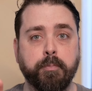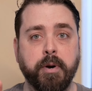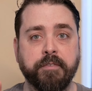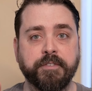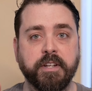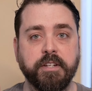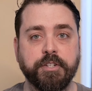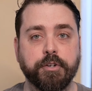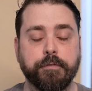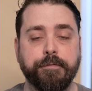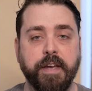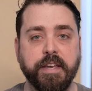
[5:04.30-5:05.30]
puffed it into
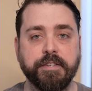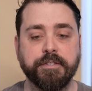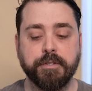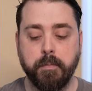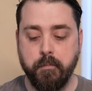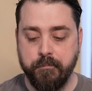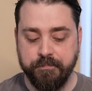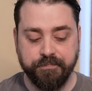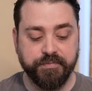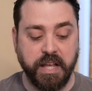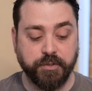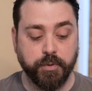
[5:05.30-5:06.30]
your face.
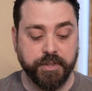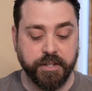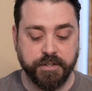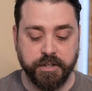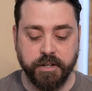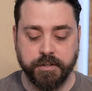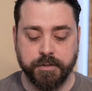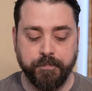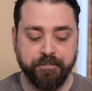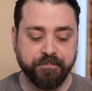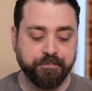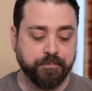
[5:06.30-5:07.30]
That's what this is.
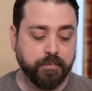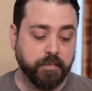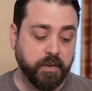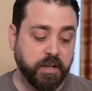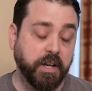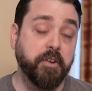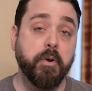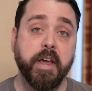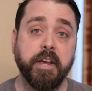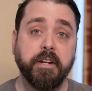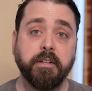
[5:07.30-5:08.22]
I don't hate